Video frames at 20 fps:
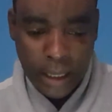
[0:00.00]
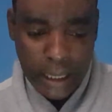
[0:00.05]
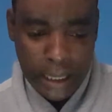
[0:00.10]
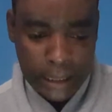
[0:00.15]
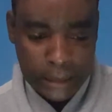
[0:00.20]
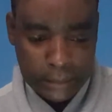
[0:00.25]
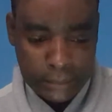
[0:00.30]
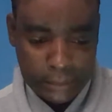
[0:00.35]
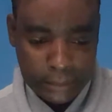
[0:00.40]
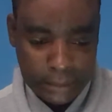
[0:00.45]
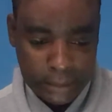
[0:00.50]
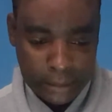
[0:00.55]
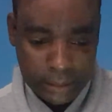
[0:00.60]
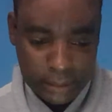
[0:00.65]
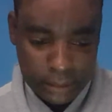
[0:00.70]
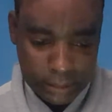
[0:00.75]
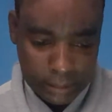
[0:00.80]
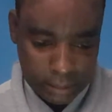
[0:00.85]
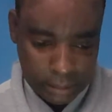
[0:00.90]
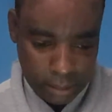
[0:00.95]
And
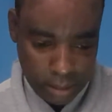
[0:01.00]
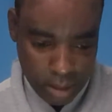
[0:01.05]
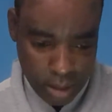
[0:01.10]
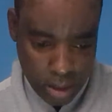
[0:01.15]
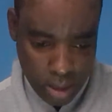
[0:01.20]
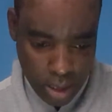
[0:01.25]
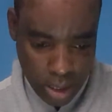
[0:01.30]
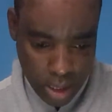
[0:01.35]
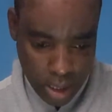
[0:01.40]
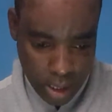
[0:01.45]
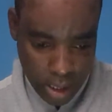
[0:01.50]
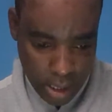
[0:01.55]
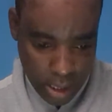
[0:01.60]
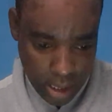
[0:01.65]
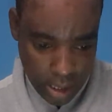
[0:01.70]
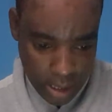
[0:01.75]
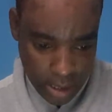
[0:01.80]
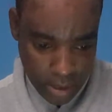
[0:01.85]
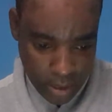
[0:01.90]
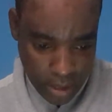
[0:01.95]

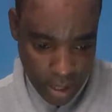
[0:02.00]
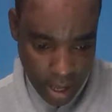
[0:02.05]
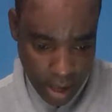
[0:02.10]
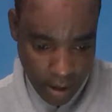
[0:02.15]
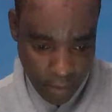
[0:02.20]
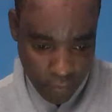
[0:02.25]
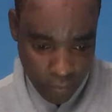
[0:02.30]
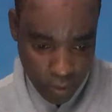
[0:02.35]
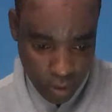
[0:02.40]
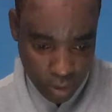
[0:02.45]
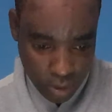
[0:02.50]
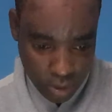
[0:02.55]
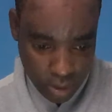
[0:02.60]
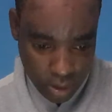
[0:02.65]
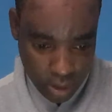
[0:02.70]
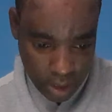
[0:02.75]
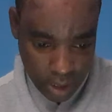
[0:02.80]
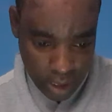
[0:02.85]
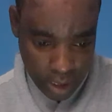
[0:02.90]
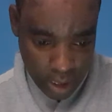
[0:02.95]
there I've got
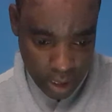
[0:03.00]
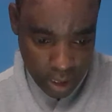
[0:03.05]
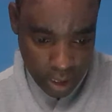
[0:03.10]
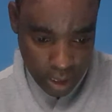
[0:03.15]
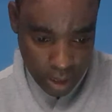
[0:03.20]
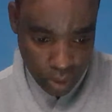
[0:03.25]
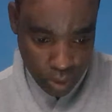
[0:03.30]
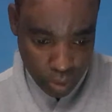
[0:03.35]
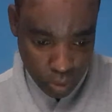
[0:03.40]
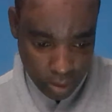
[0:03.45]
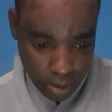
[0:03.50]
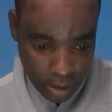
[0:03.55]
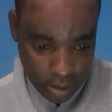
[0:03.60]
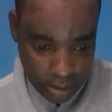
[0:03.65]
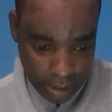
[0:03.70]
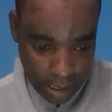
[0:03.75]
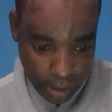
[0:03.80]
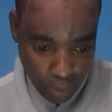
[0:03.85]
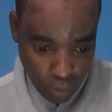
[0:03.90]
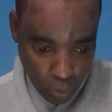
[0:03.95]
in
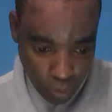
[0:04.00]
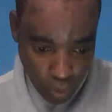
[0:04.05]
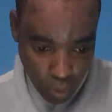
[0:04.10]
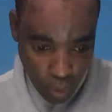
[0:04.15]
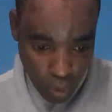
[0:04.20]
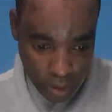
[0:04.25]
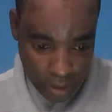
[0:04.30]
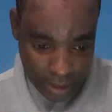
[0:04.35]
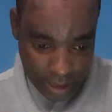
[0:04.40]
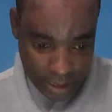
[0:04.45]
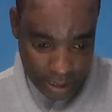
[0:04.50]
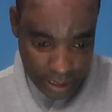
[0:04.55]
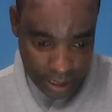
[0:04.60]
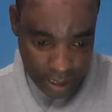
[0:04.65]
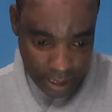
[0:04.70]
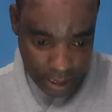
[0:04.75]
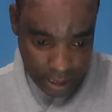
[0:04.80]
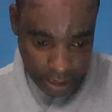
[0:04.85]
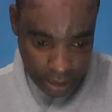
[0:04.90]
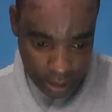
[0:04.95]

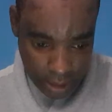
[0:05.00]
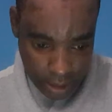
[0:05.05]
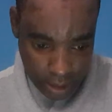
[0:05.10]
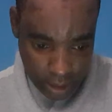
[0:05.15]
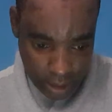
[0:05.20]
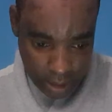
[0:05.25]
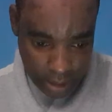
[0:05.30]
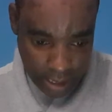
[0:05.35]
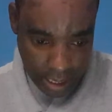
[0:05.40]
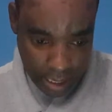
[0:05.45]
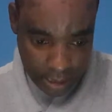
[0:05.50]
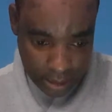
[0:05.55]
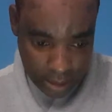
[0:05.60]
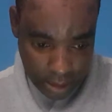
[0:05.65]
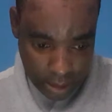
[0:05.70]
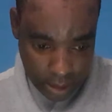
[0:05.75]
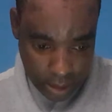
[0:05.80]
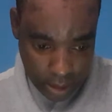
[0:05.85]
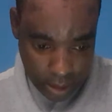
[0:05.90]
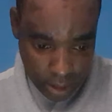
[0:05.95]
2013,
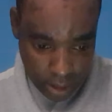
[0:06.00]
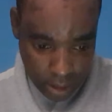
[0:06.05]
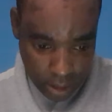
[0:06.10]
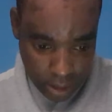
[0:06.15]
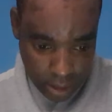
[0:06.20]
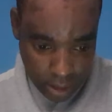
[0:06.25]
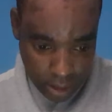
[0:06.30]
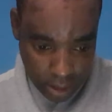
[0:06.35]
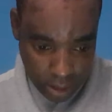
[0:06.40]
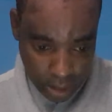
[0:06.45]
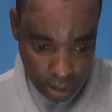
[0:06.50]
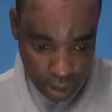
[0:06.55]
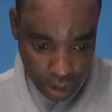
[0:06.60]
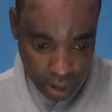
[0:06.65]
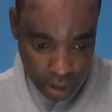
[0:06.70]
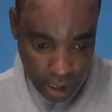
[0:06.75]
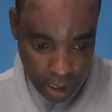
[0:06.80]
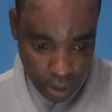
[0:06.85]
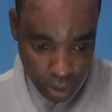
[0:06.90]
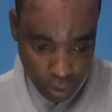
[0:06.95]
that's
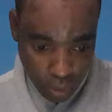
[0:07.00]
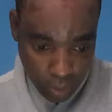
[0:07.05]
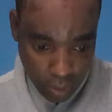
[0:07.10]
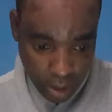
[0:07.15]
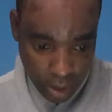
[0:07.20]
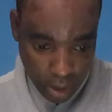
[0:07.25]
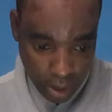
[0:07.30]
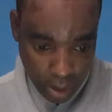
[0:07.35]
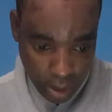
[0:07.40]
January